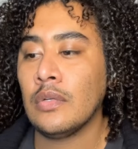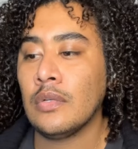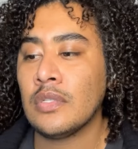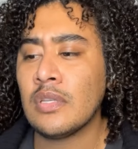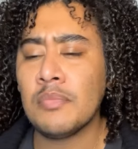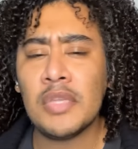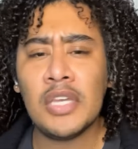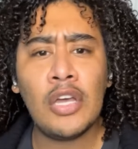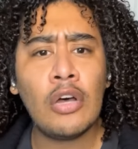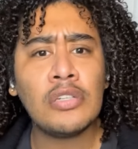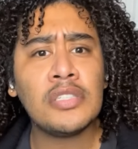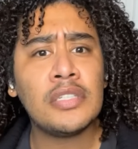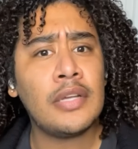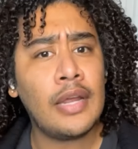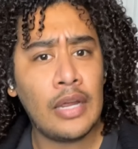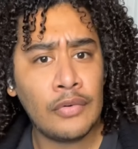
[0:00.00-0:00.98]
something called
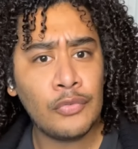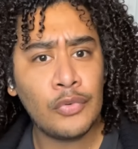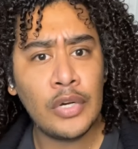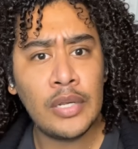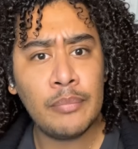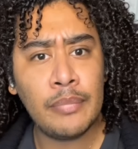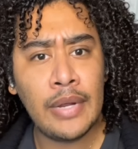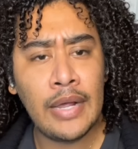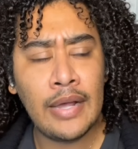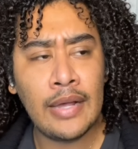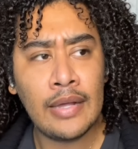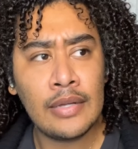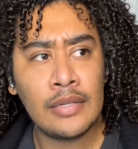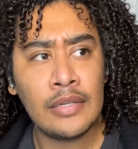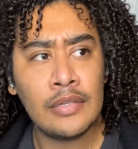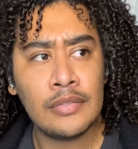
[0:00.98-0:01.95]
an Everett
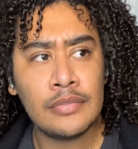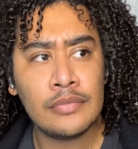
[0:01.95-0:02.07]
bag.